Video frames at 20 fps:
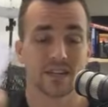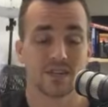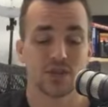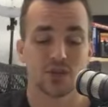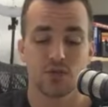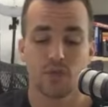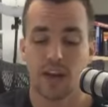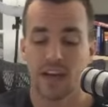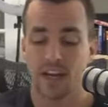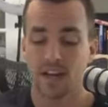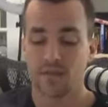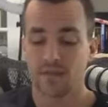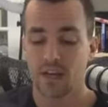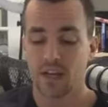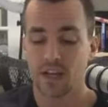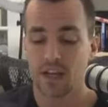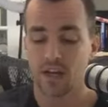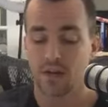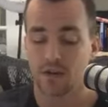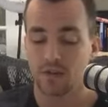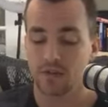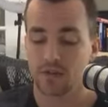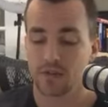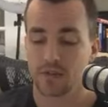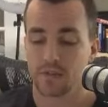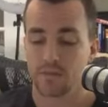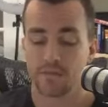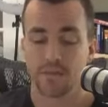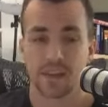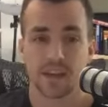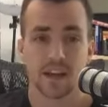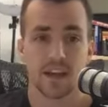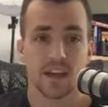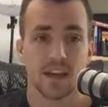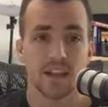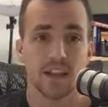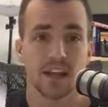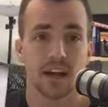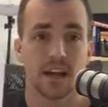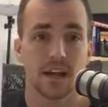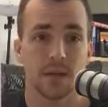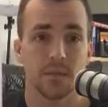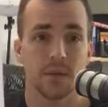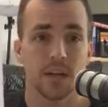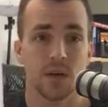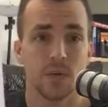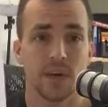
training videos that are going to be